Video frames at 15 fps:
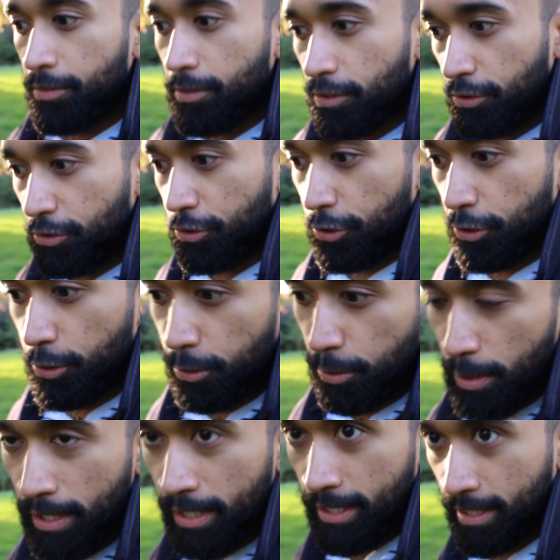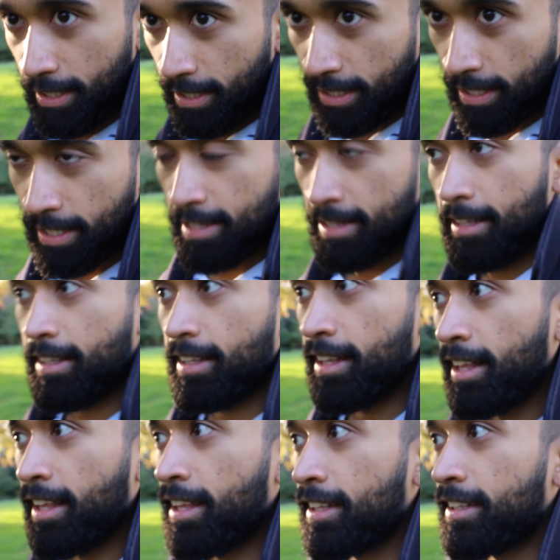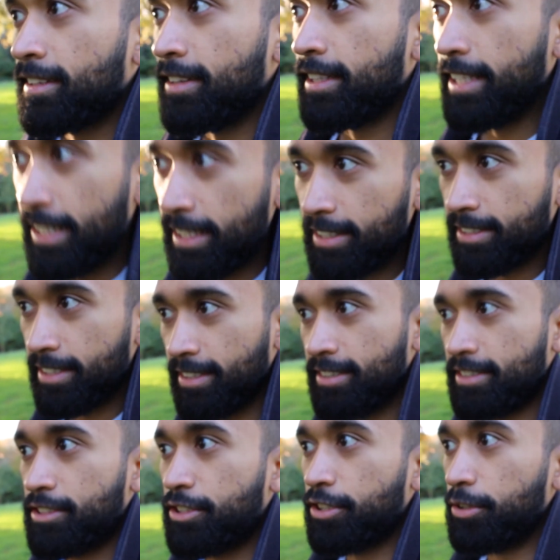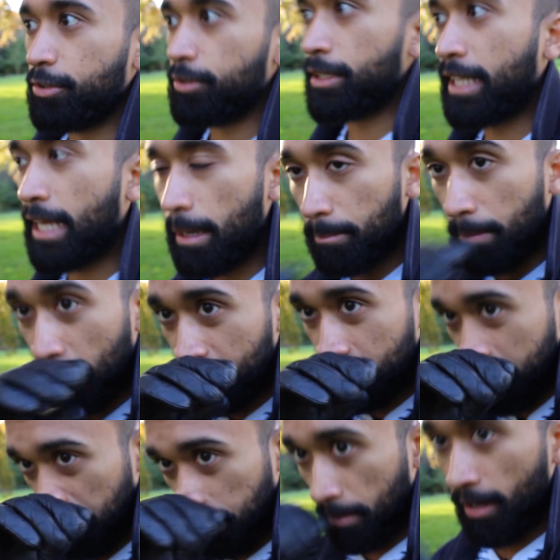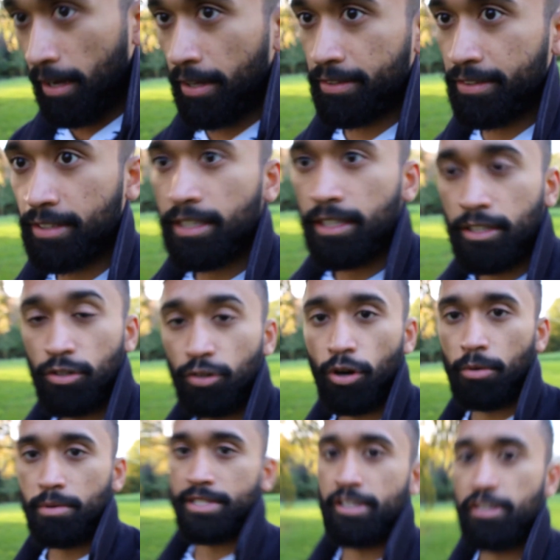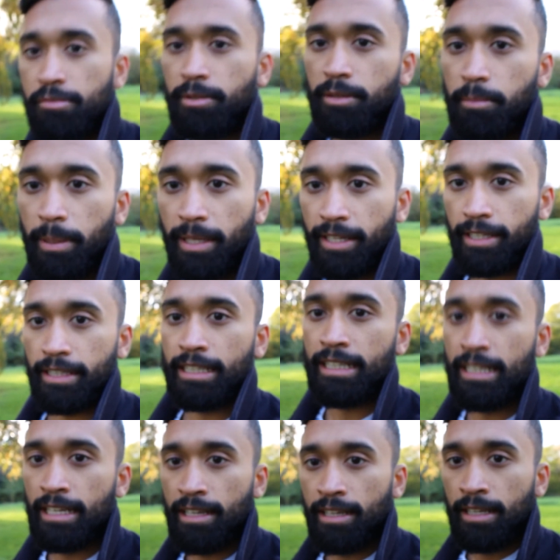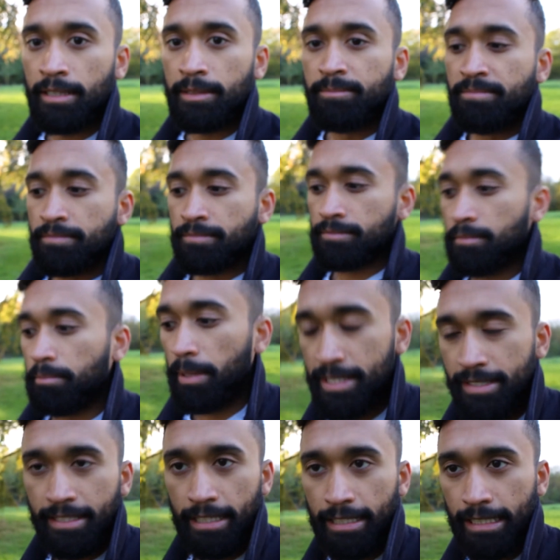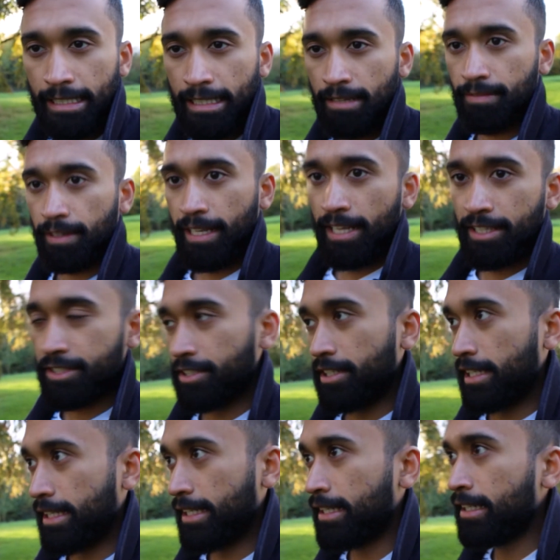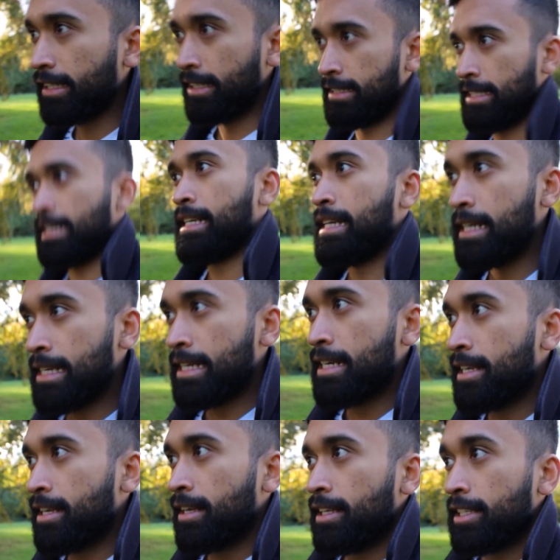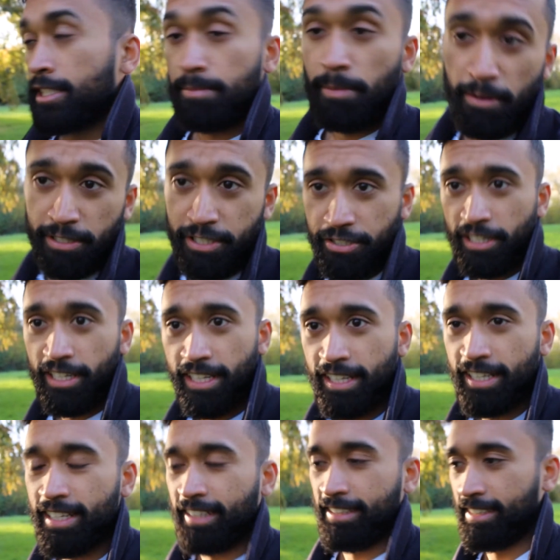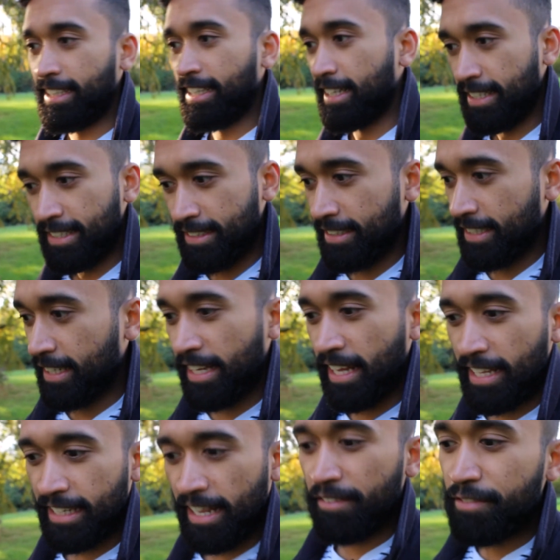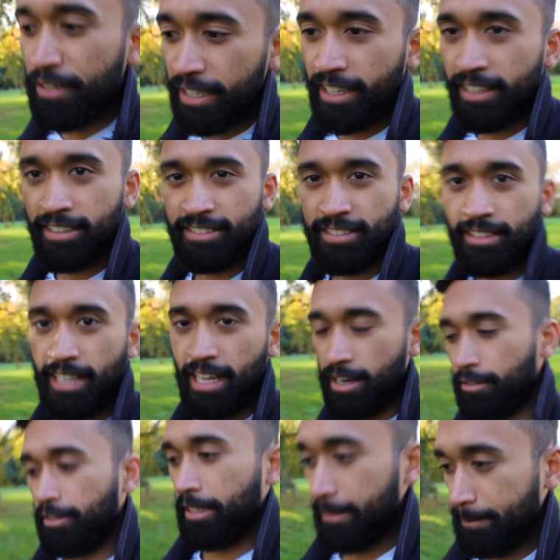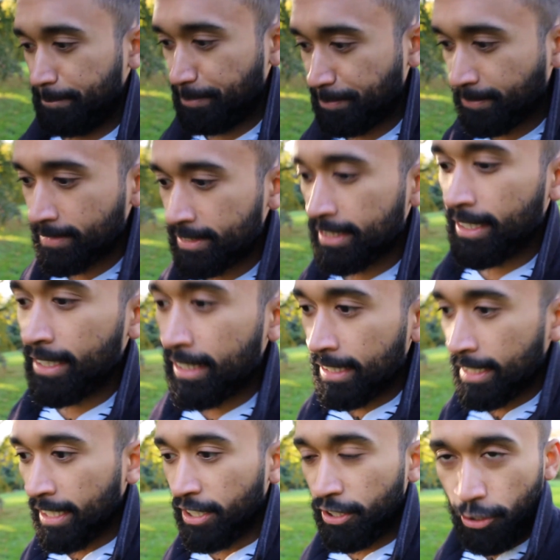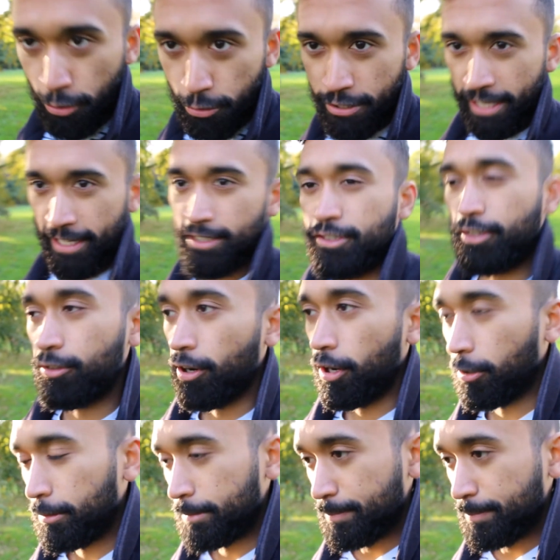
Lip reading: You need to get back on your path, grow as a human being, mentally, financially, spiritually, in every area. Use it to grow.